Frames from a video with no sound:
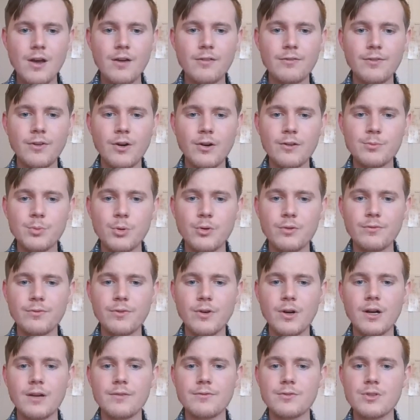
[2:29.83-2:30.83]

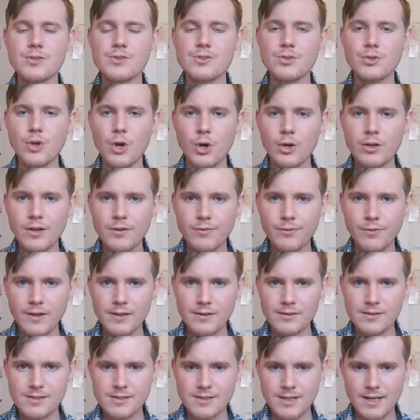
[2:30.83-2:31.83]
5.5 does not affect
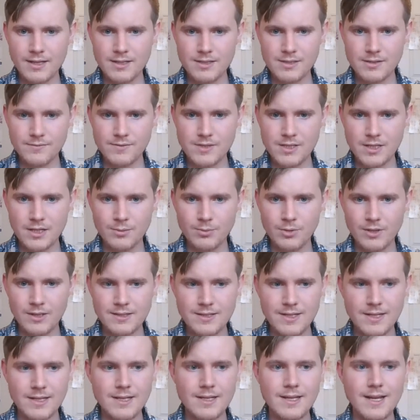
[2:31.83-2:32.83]
the status of
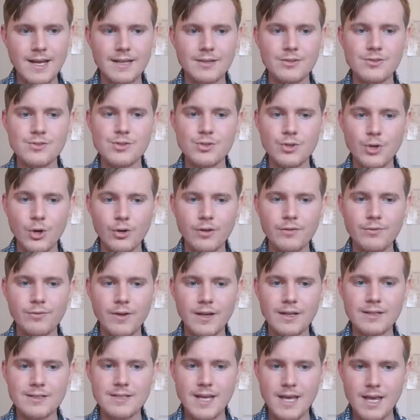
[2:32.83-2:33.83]
CBD and does not
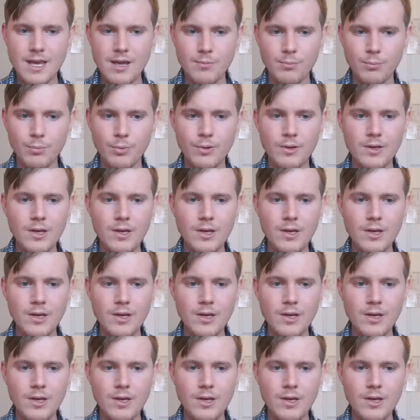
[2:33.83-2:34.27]
affect hemp.